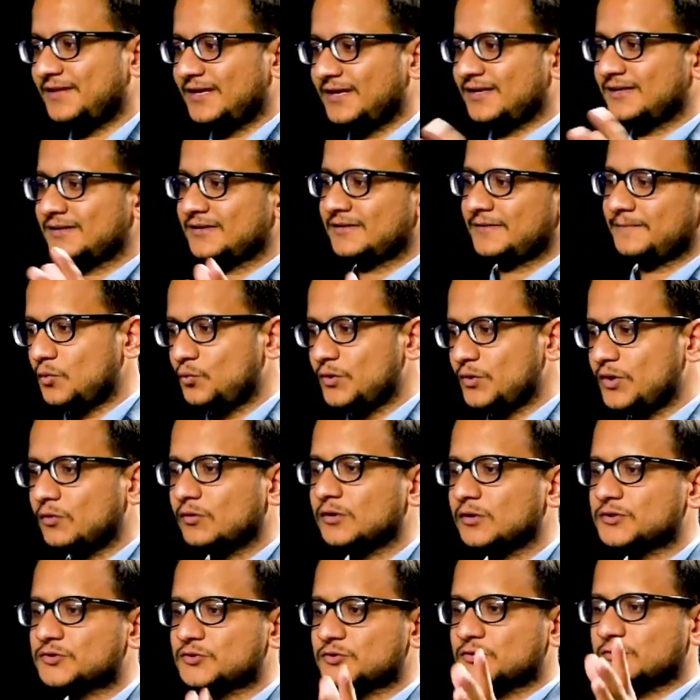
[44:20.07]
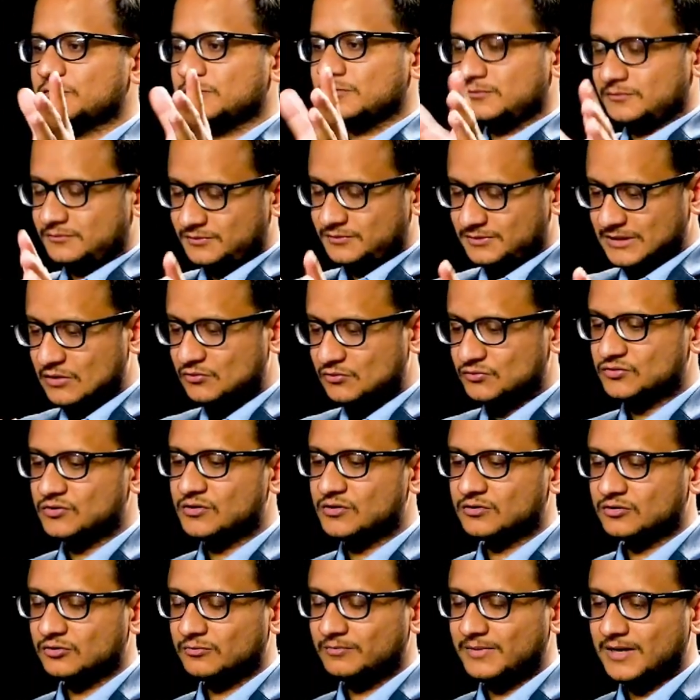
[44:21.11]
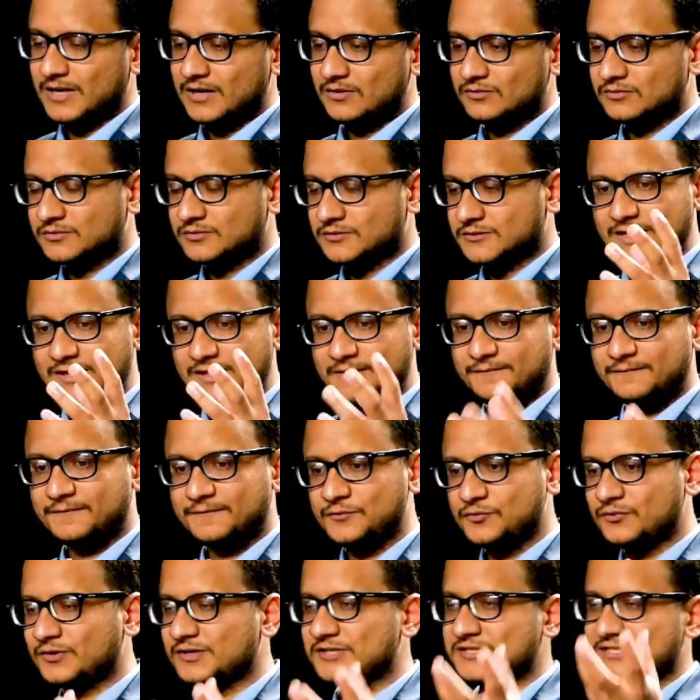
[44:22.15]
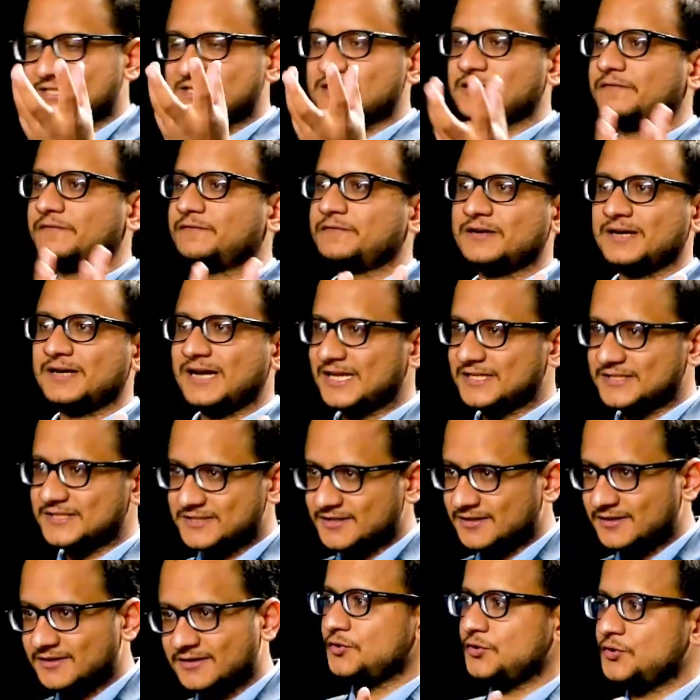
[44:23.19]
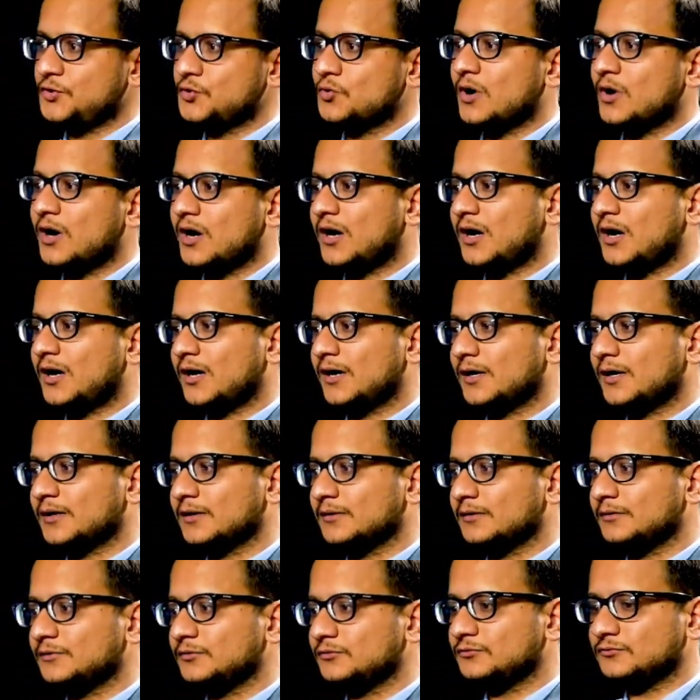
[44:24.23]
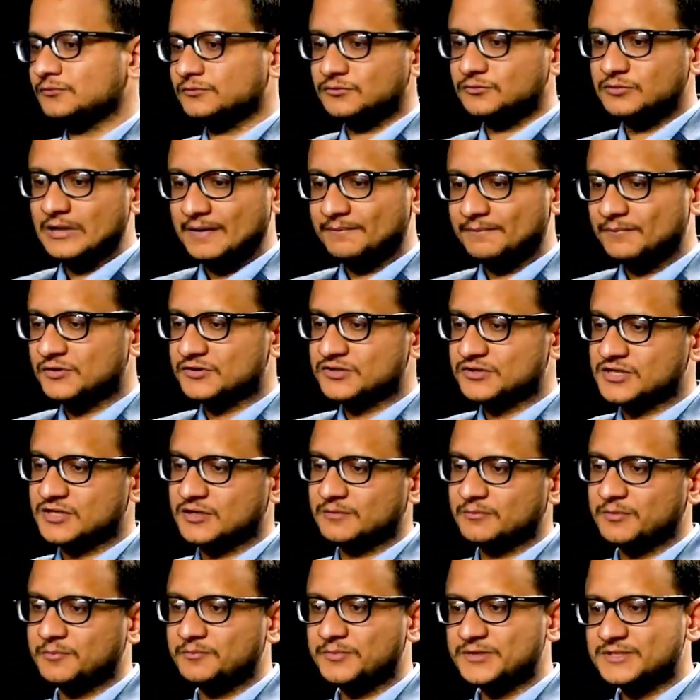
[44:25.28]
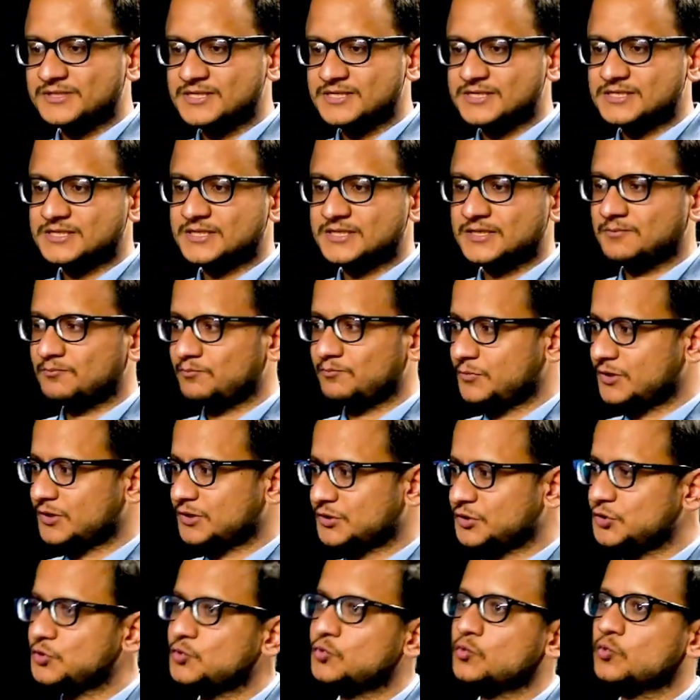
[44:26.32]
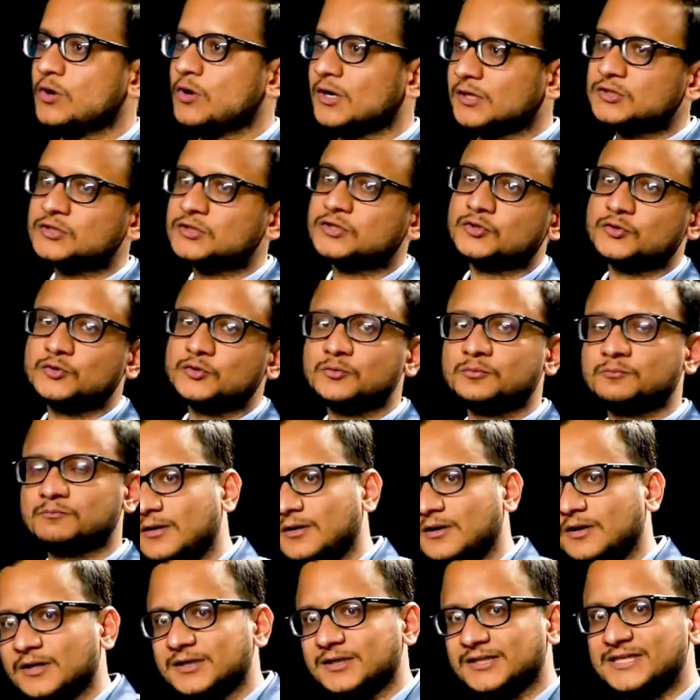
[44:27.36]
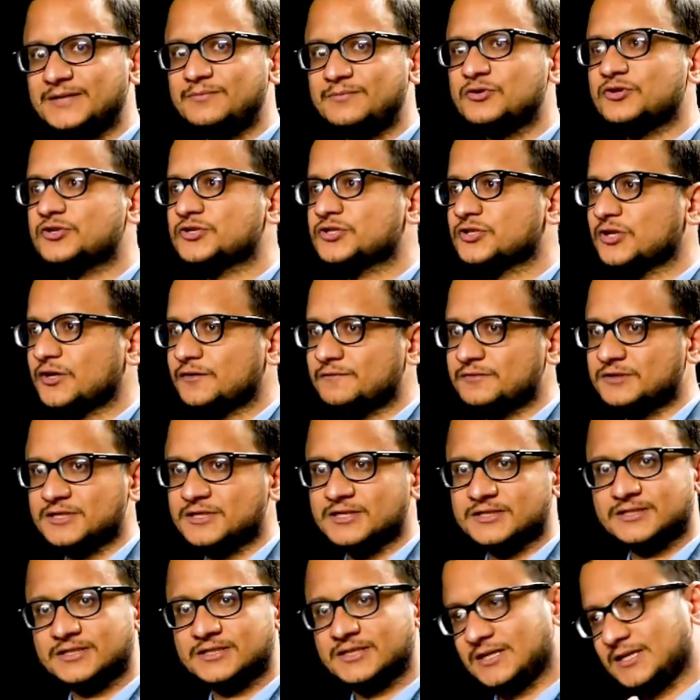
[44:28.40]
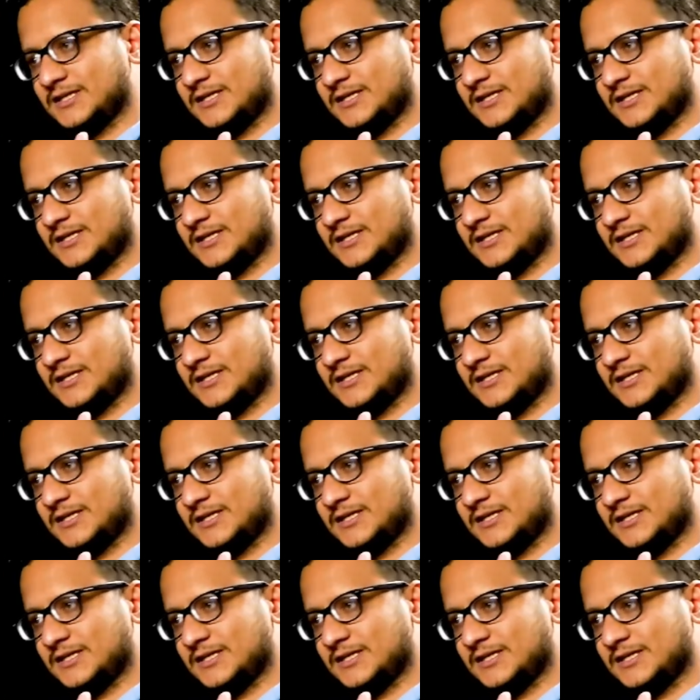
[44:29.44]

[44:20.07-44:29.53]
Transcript: then we also now talked about, if you are still a freelancer, you have not set up a business, but you want to give your services.